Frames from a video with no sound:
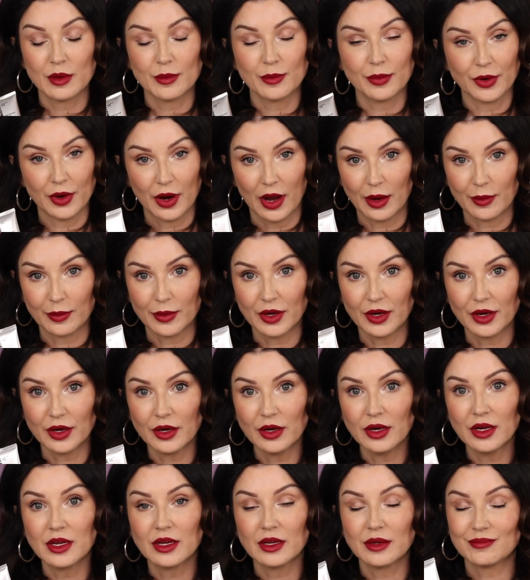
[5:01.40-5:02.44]

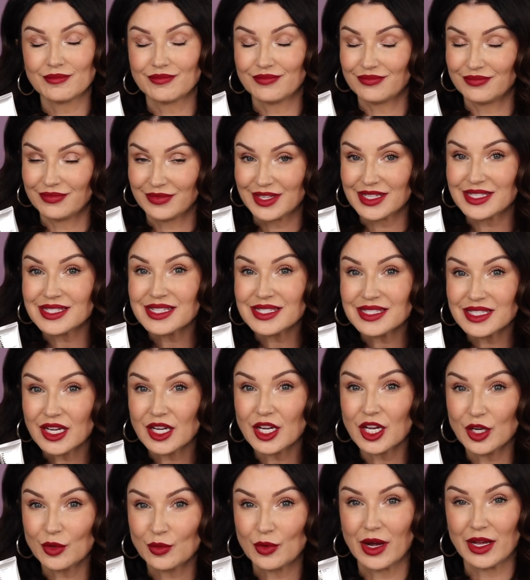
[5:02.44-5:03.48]
primer. This is a
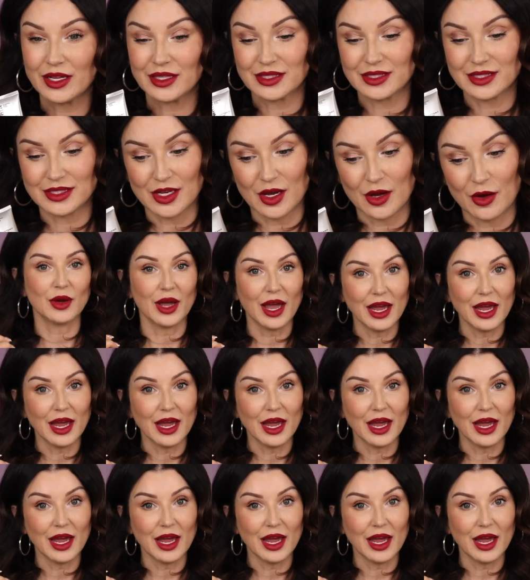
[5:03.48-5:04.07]
good one. So